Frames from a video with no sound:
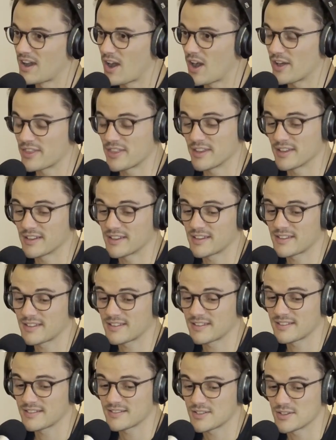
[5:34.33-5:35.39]
think
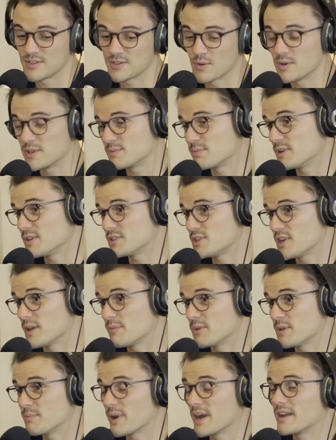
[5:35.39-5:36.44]
she's always been a
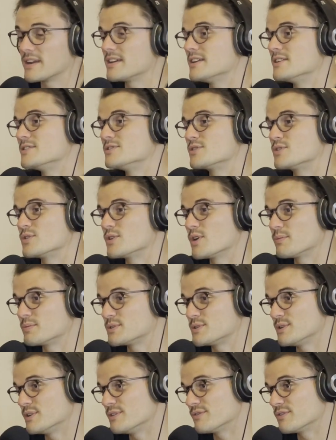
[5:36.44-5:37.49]
champion, but it is a good
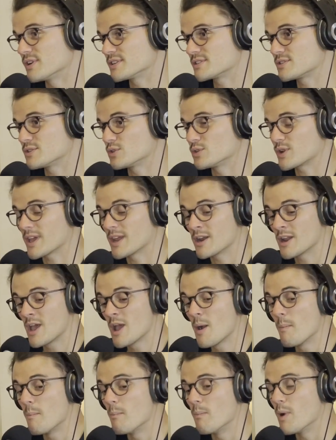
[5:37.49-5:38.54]
opportunity for us to look at
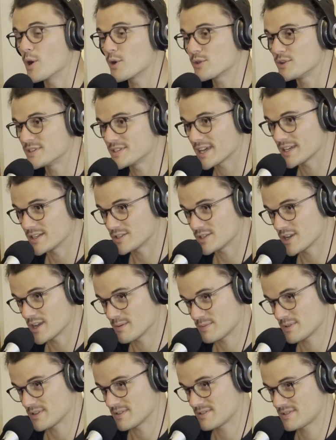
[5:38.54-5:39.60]
modern day
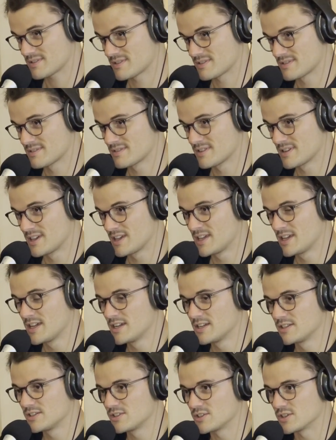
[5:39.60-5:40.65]
champions.
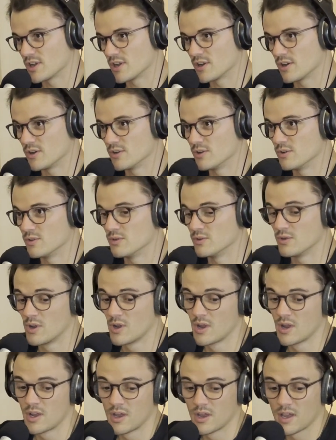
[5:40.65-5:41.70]
So
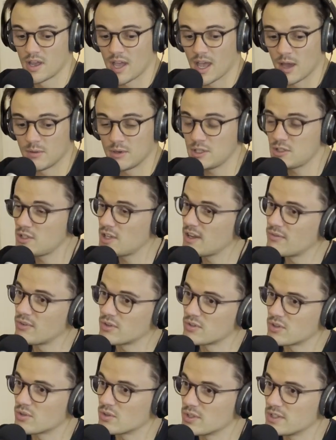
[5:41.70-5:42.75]
how many do you have
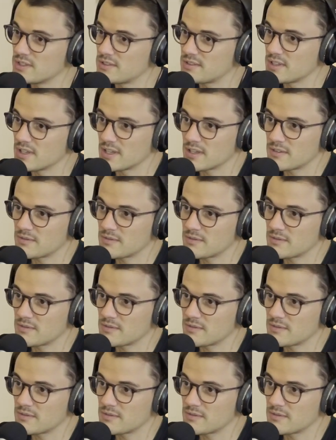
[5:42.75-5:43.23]
on your list there?